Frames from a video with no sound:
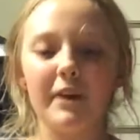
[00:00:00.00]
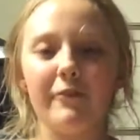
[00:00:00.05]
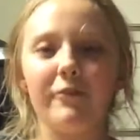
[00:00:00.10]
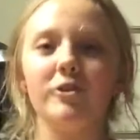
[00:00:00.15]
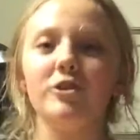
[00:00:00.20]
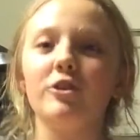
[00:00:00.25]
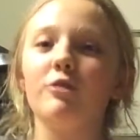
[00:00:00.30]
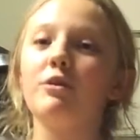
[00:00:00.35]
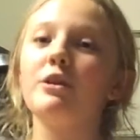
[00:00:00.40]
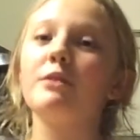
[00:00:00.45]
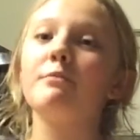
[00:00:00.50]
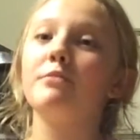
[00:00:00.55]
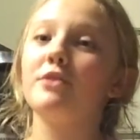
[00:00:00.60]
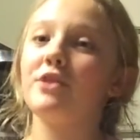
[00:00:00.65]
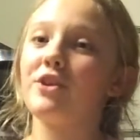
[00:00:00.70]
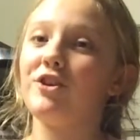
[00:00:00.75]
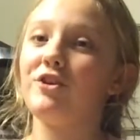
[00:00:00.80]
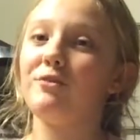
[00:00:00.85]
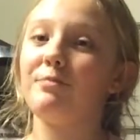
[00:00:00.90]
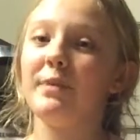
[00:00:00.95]
if you don't want to
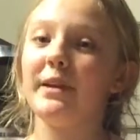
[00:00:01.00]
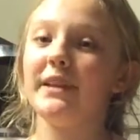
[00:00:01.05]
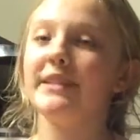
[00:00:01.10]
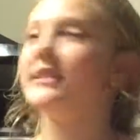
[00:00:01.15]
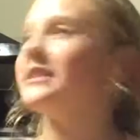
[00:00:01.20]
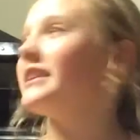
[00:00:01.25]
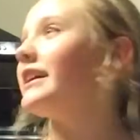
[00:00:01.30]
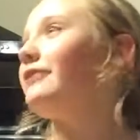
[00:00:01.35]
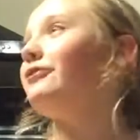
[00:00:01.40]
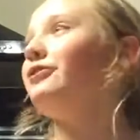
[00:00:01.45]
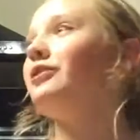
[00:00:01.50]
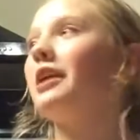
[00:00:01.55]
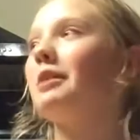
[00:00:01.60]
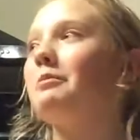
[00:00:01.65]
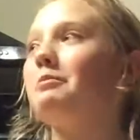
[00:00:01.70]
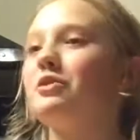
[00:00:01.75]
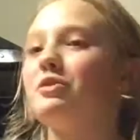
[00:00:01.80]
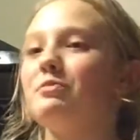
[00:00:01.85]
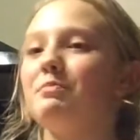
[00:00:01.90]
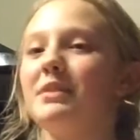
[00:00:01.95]
burn your pizza. If you
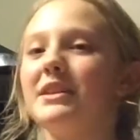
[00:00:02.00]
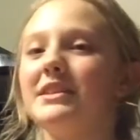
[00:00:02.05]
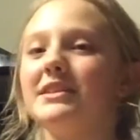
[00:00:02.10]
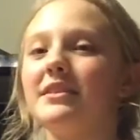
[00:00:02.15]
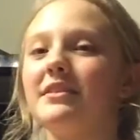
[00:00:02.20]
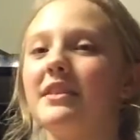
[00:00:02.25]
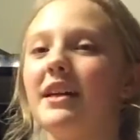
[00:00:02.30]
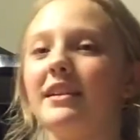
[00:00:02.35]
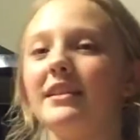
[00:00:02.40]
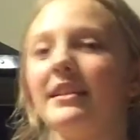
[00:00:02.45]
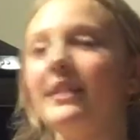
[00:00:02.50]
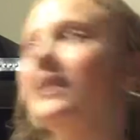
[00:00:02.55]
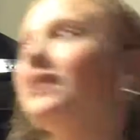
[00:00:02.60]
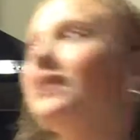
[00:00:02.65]
like burnt pizza, then